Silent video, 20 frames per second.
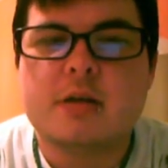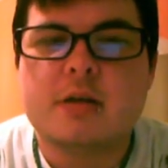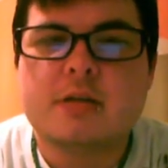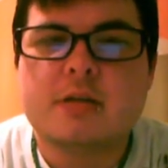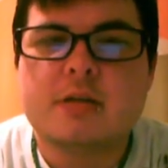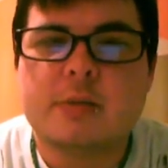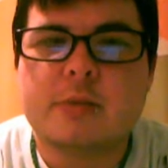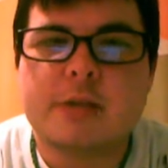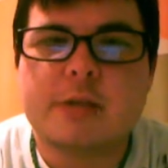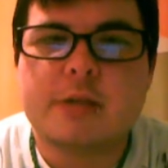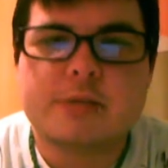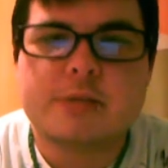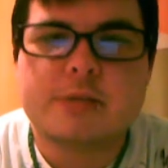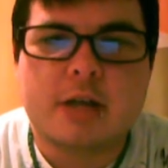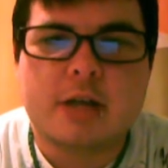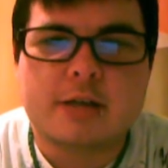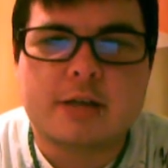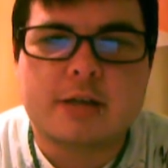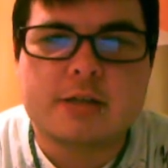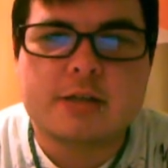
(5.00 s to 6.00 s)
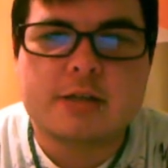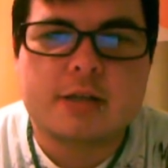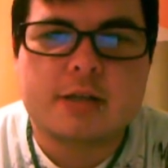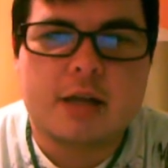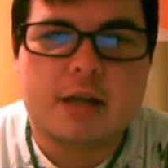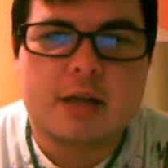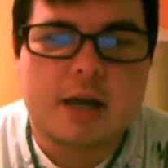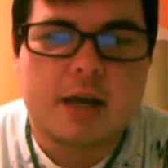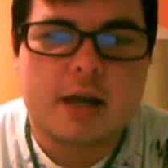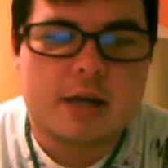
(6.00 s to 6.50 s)
So my name is Jackson,
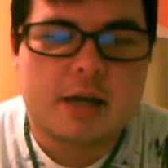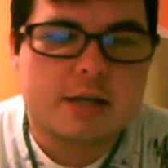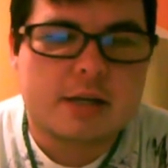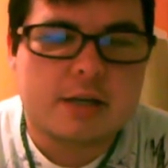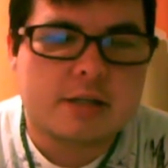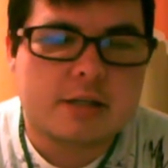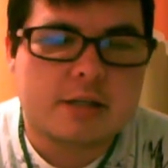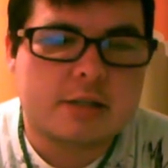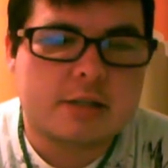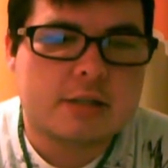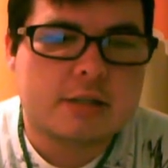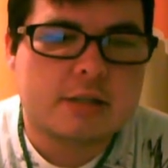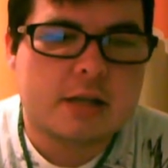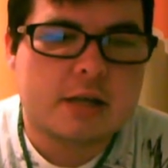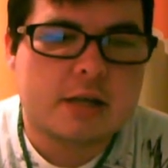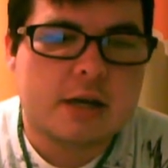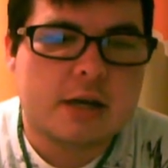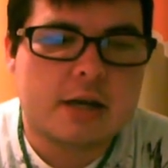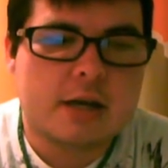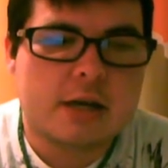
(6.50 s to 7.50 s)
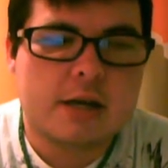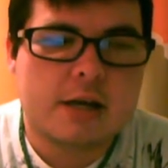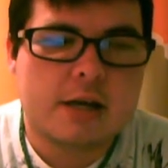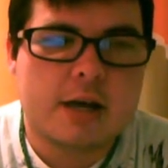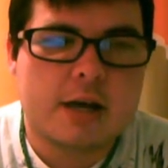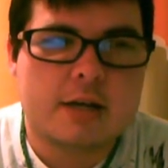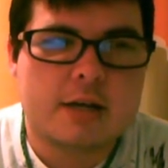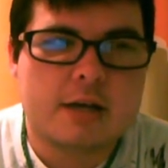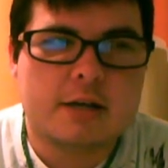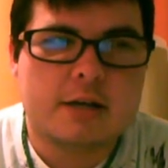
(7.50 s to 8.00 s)
and I
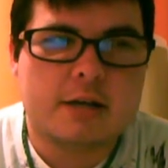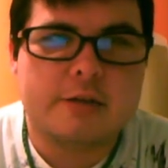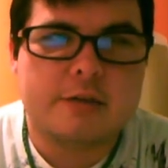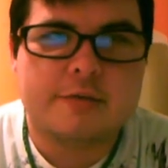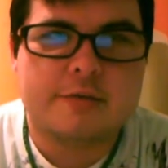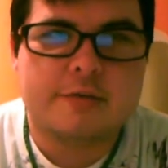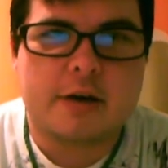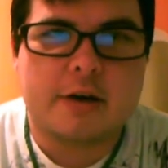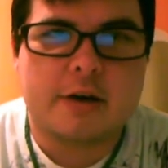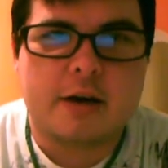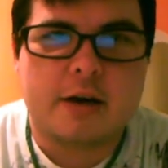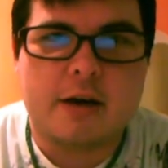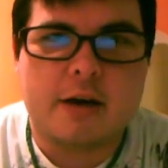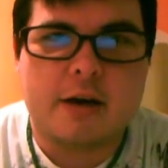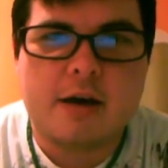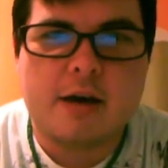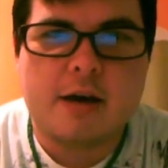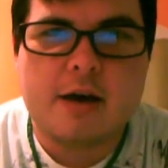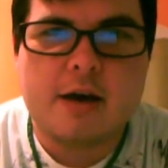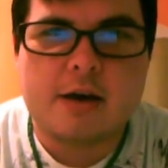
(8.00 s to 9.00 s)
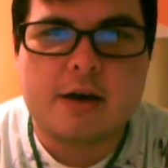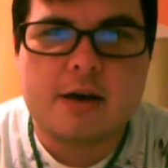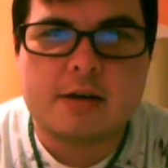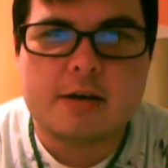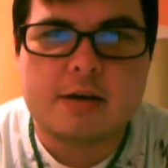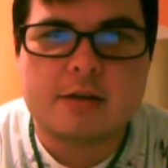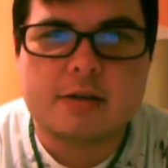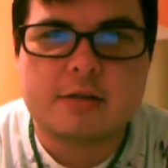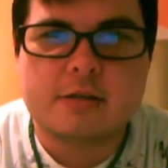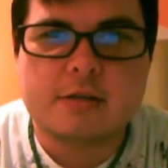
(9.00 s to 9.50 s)
identify
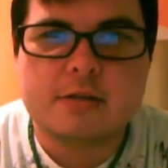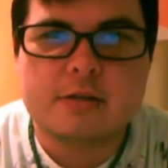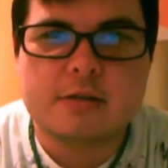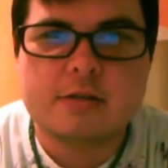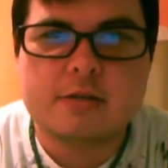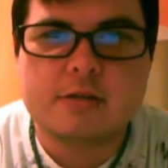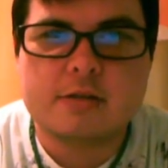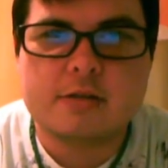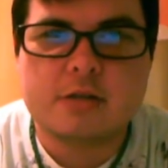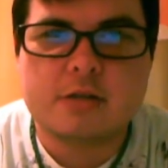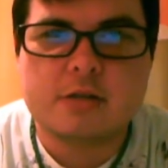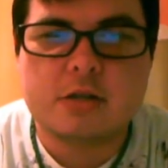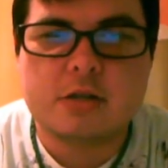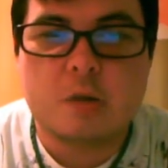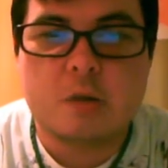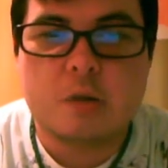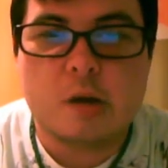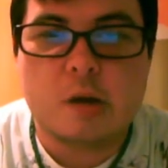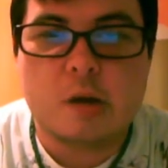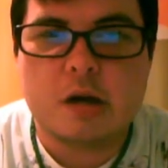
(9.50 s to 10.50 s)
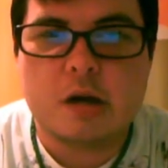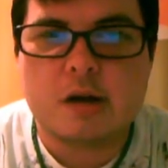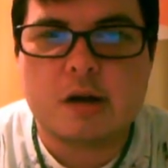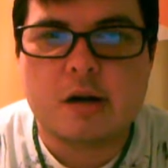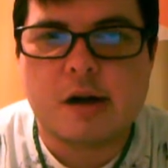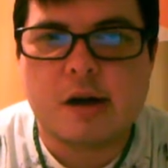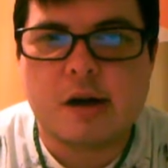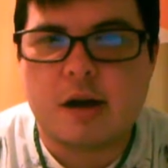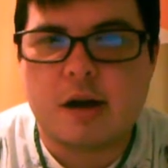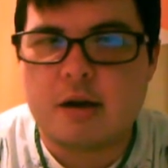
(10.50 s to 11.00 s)
as genderqueer
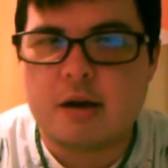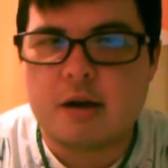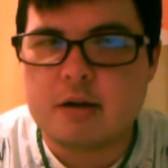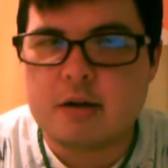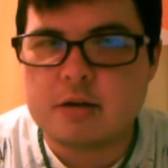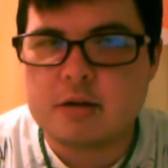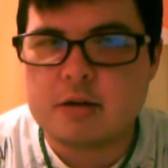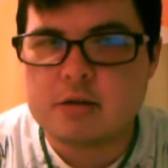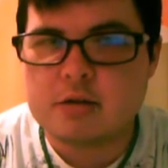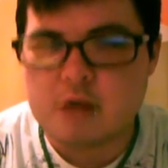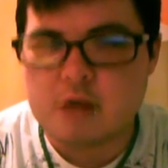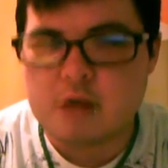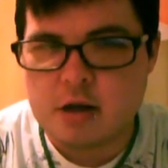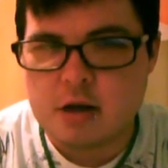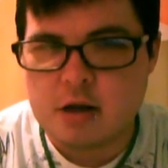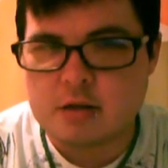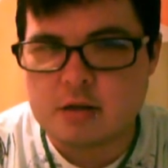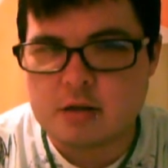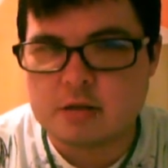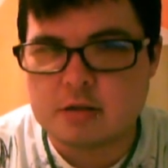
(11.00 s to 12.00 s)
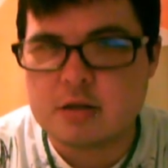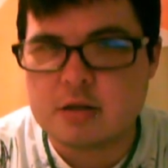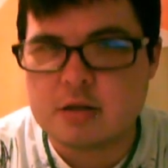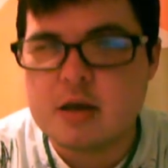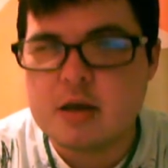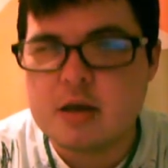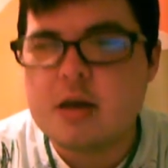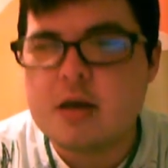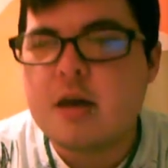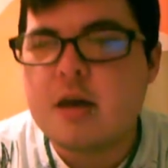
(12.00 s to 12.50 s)
and trans.
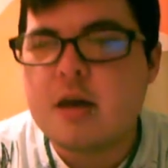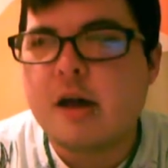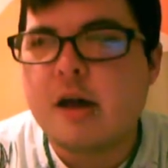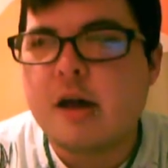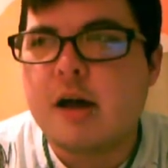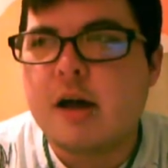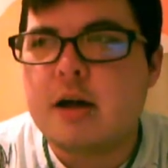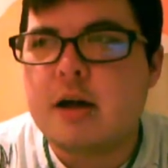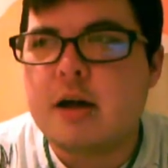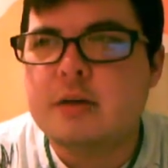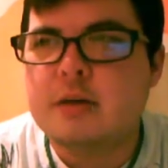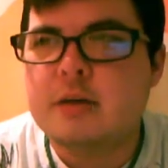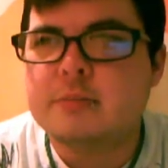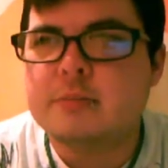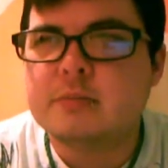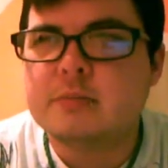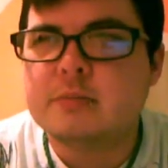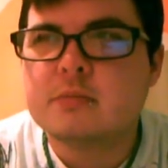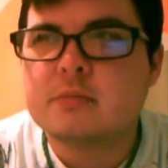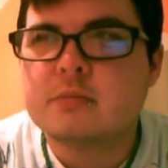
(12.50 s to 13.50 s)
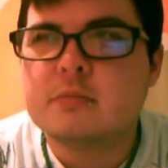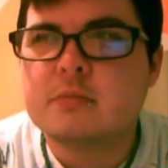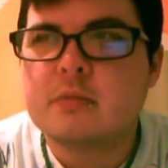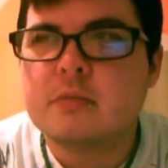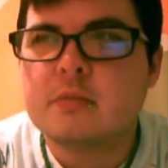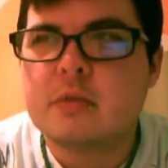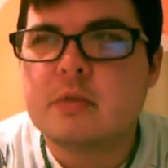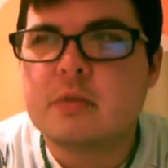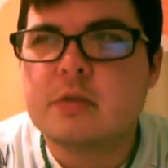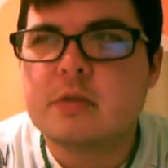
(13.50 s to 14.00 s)
Um,
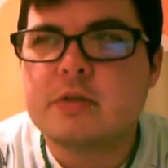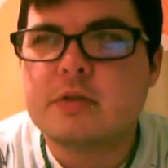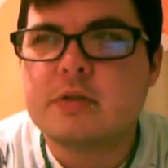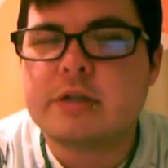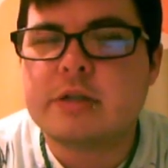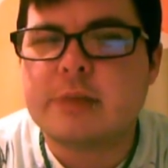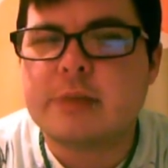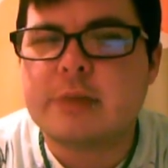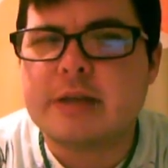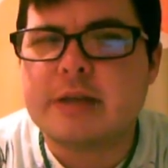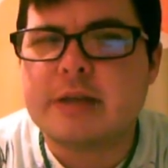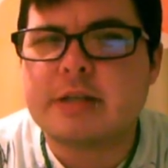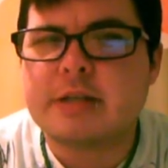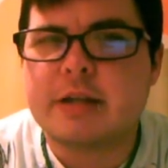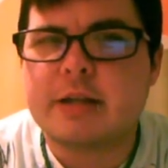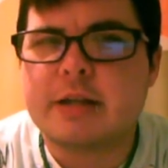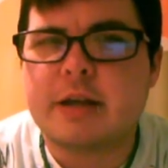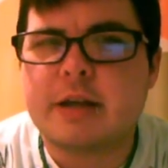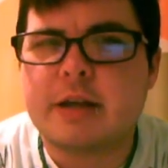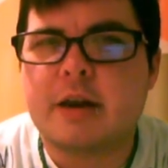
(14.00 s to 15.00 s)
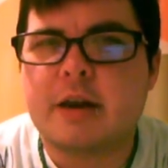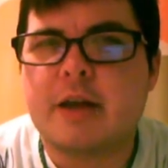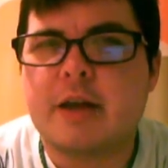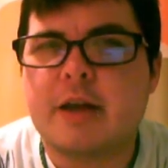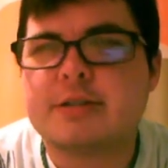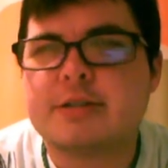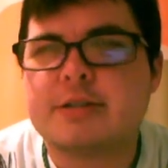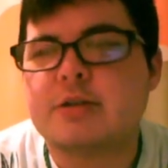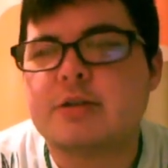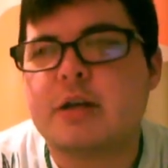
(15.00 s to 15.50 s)
Trans masculine
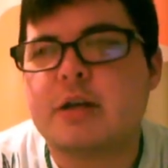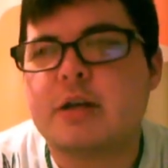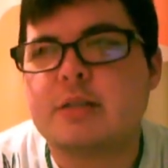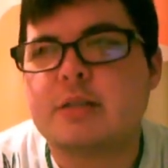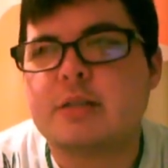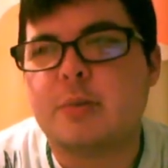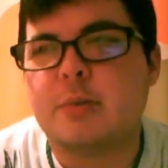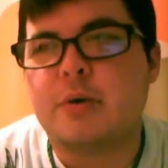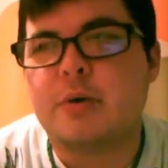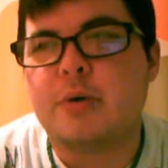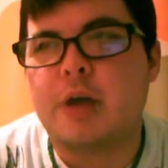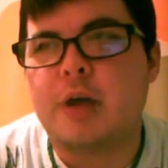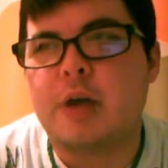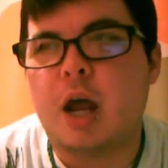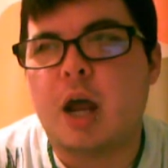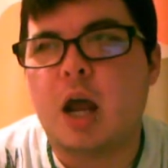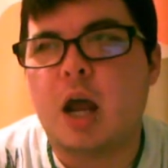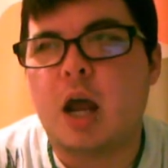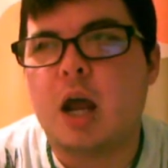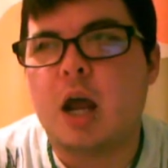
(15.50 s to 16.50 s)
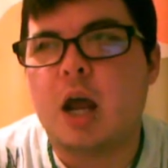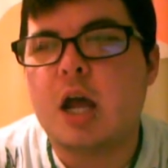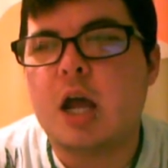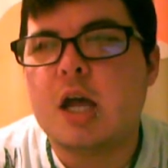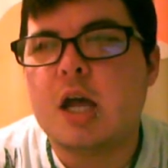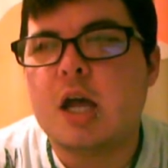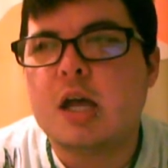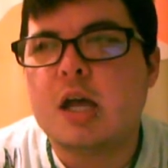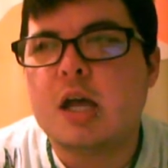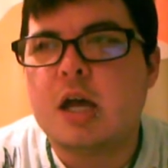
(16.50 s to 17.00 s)
as a trans boy,
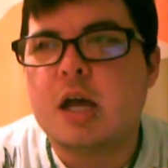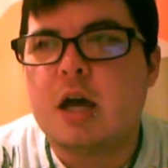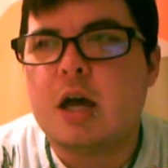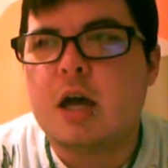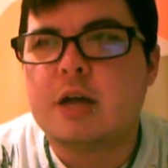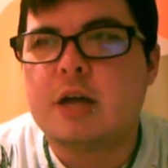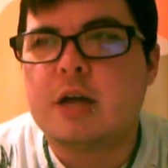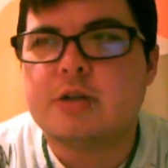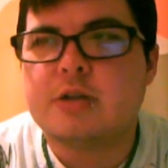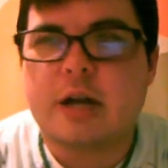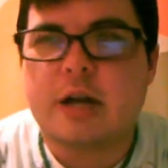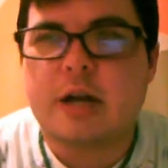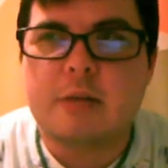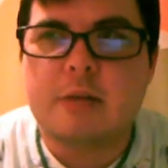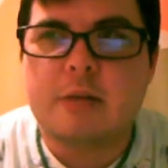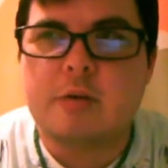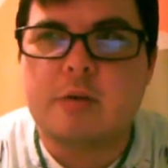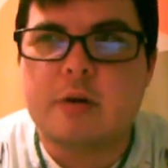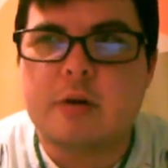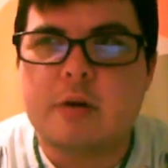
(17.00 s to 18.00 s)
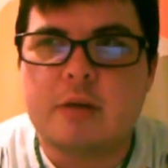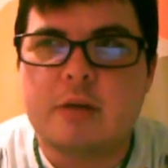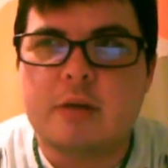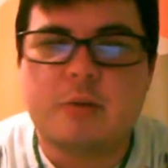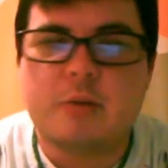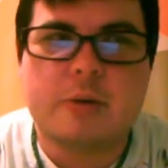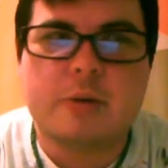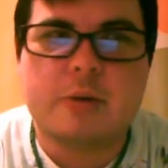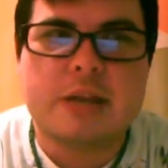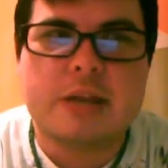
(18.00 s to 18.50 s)
a tranny boy,
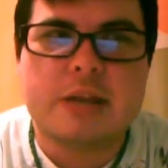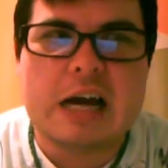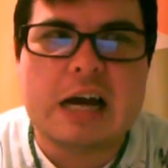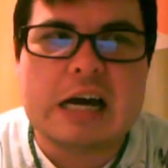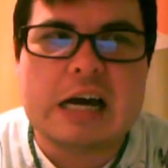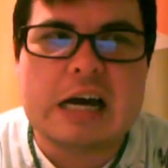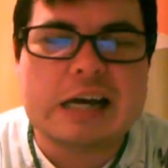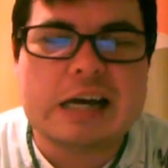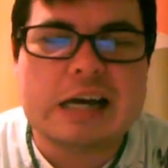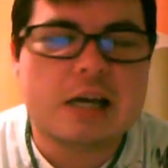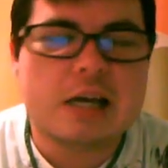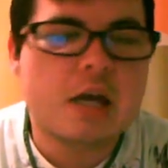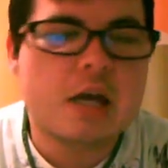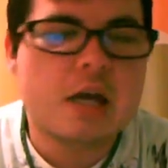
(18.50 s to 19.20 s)
boy with an I.